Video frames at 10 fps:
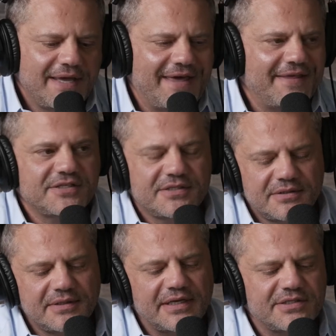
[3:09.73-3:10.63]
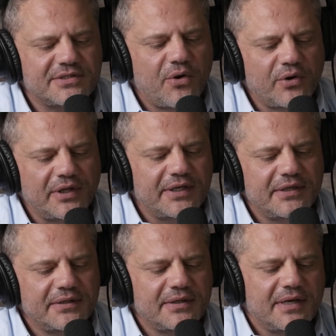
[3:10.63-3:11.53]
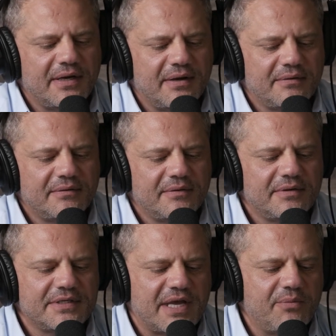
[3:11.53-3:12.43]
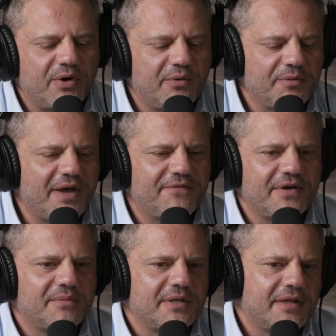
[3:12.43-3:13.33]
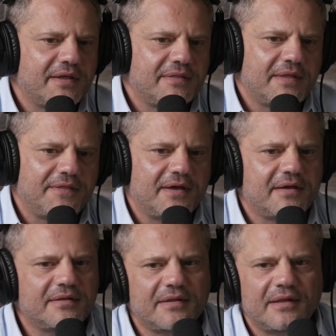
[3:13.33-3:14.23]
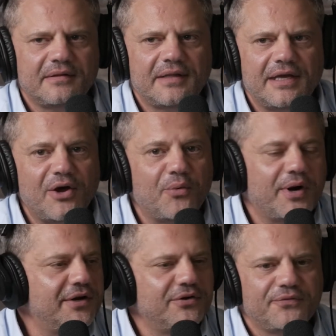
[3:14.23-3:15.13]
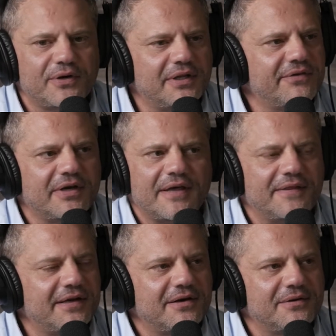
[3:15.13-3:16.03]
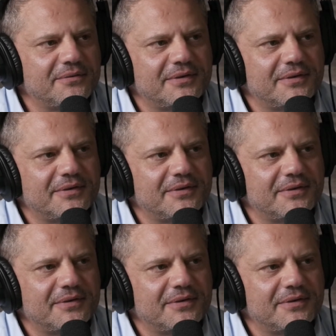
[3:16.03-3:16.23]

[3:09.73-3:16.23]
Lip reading: Yeah, that's totally the same way with my family. They think that they know what I do for a living, and they don't.